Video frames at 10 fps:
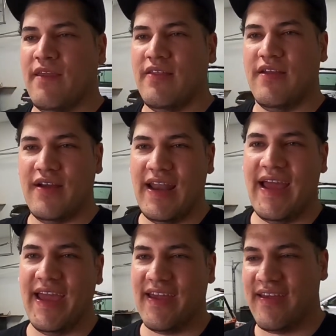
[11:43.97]
they're
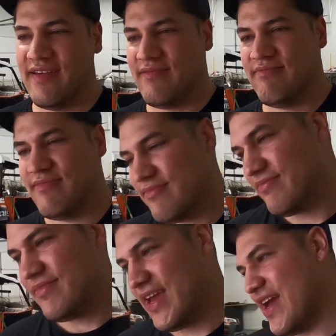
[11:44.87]
like,
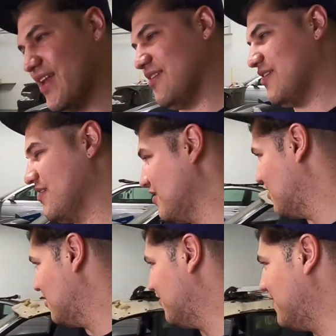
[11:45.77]
yeah, dude, you
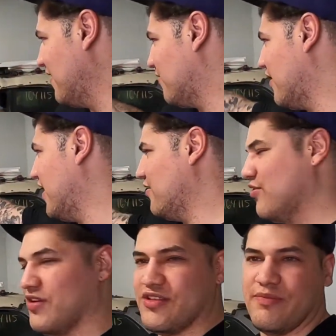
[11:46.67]
know, $5,000
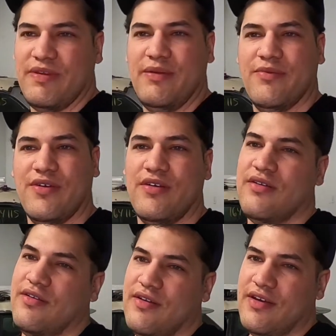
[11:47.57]
towards the
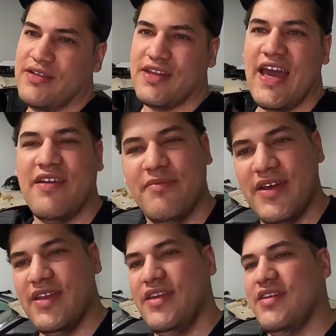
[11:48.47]
Beamer is a lot of
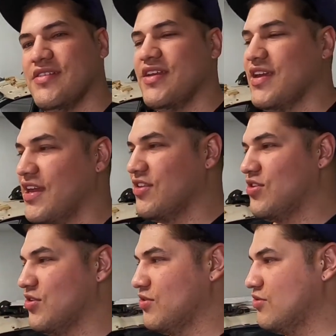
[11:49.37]
money. It's gonna
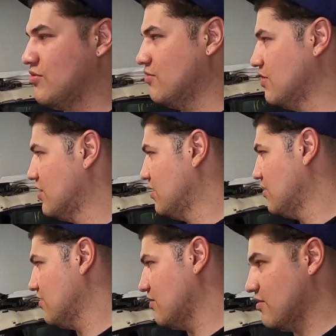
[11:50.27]
get you
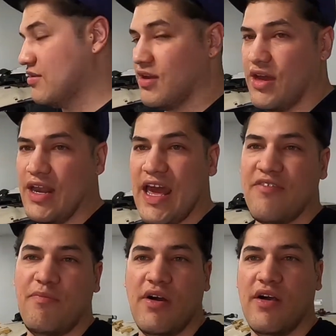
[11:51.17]
a lot
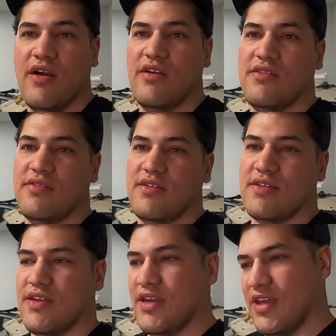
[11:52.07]
of parts.
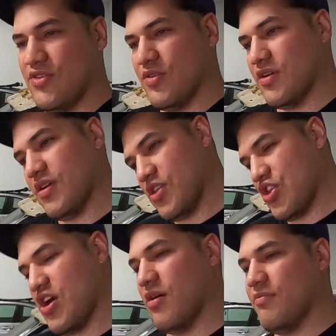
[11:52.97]
It's gonna get you a good
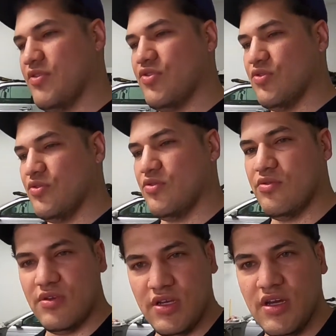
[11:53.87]
jump
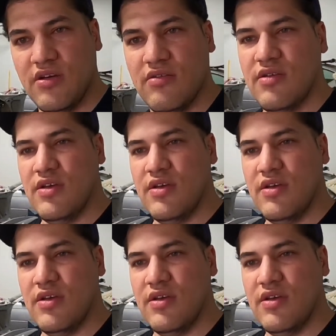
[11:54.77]
to, you know,